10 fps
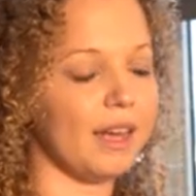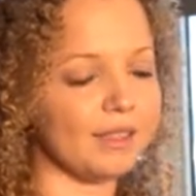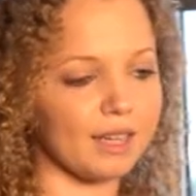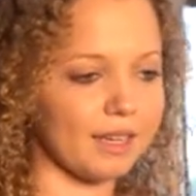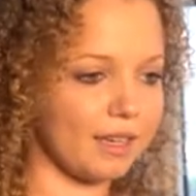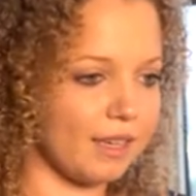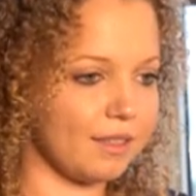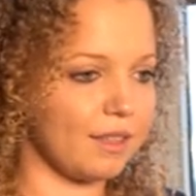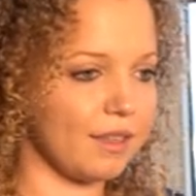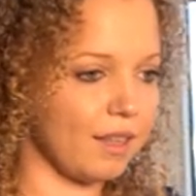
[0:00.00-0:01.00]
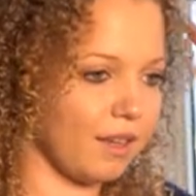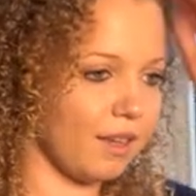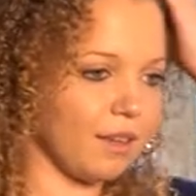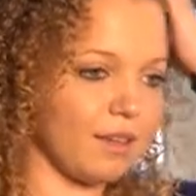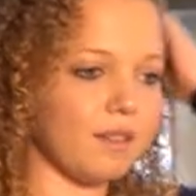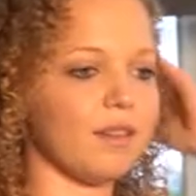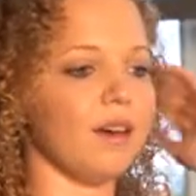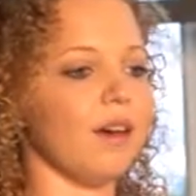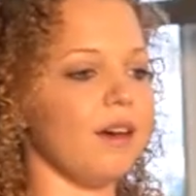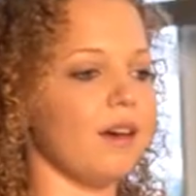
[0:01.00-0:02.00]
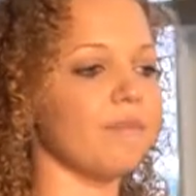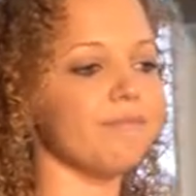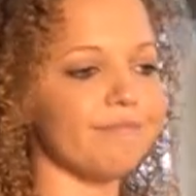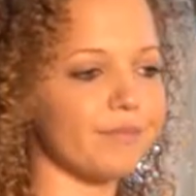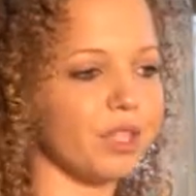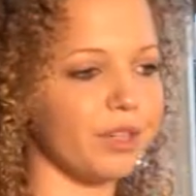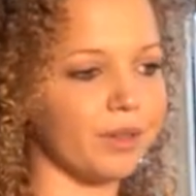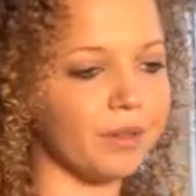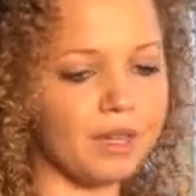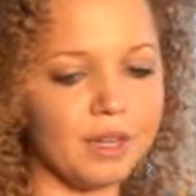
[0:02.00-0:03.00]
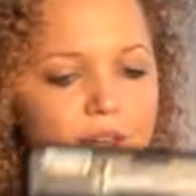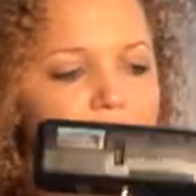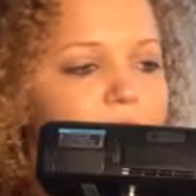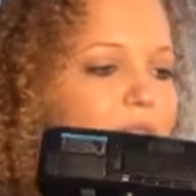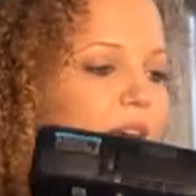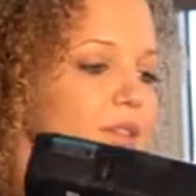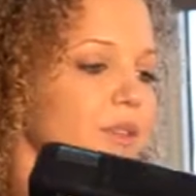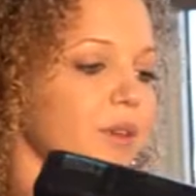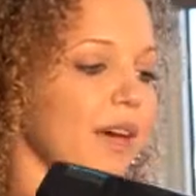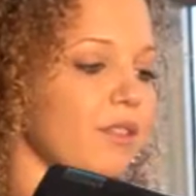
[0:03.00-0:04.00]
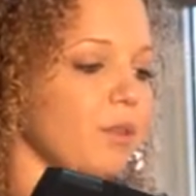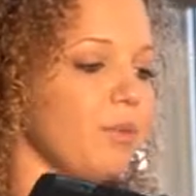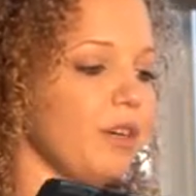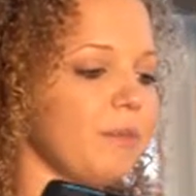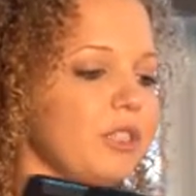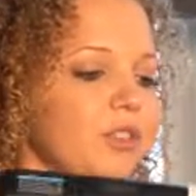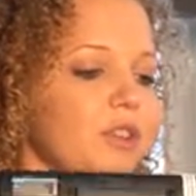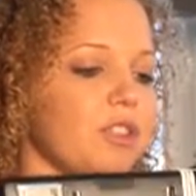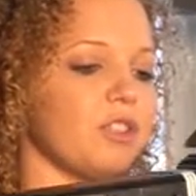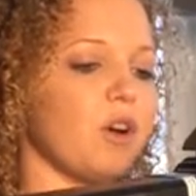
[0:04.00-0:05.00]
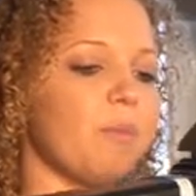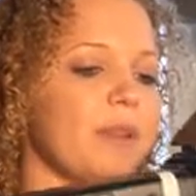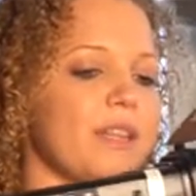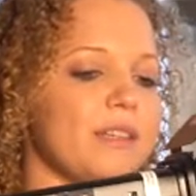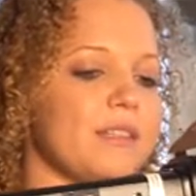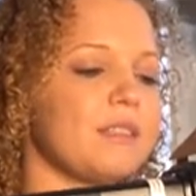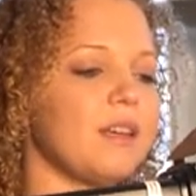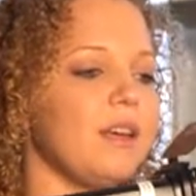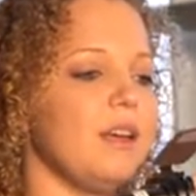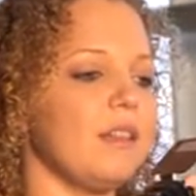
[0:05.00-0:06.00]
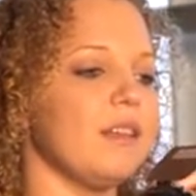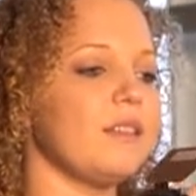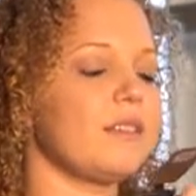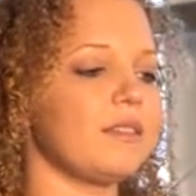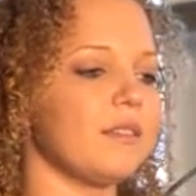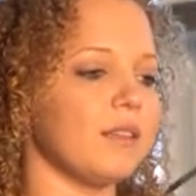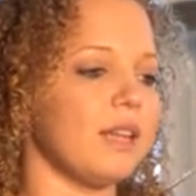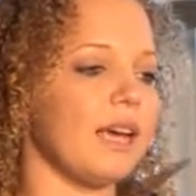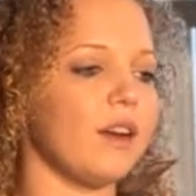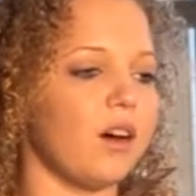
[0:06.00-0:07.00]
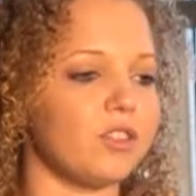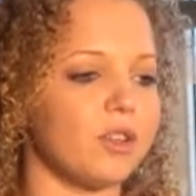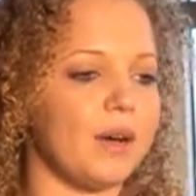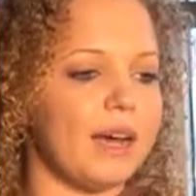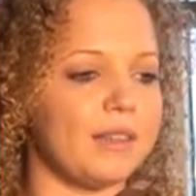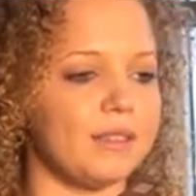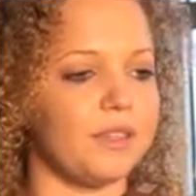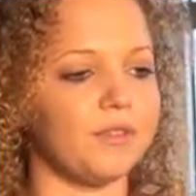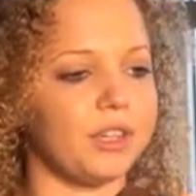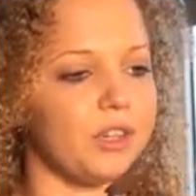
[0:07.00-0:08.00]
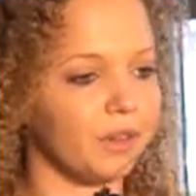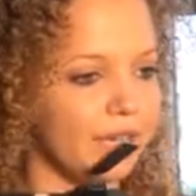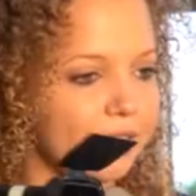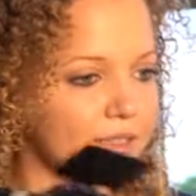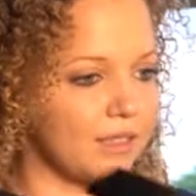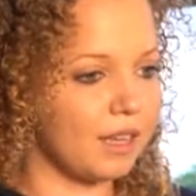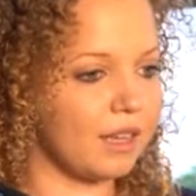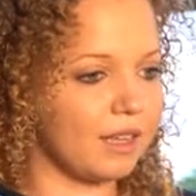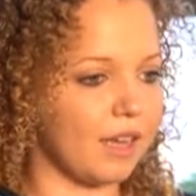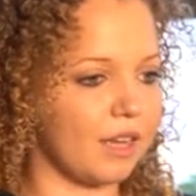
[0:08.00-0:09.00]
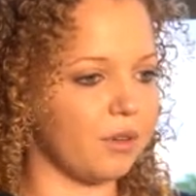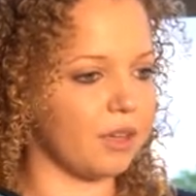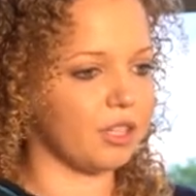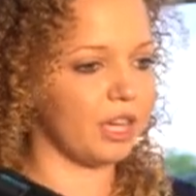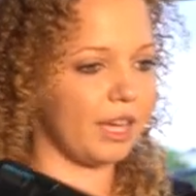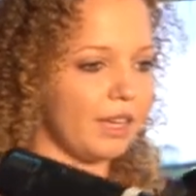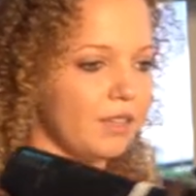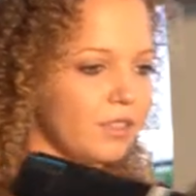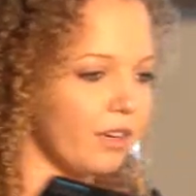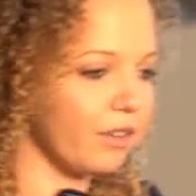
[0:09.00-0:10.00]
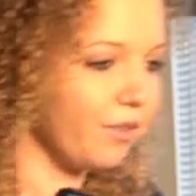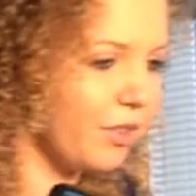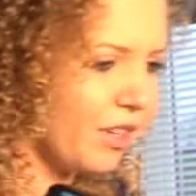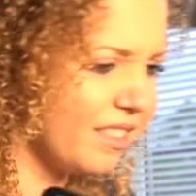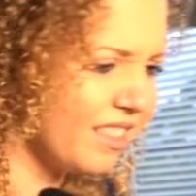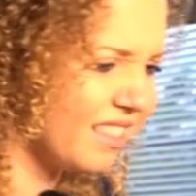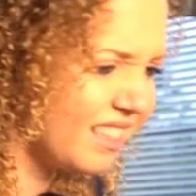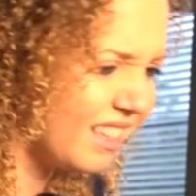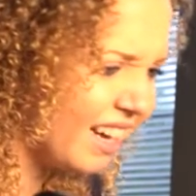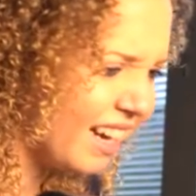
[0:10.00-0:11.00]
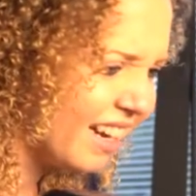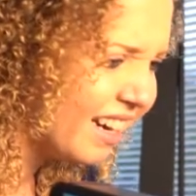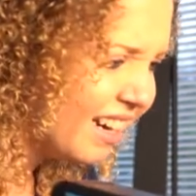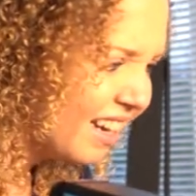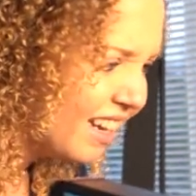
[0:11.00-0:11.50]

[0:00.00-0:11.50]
it's like an easy thing to do. So pretty much you can just open this. This light also has different grids that you can change. I don't know if you guys can see that,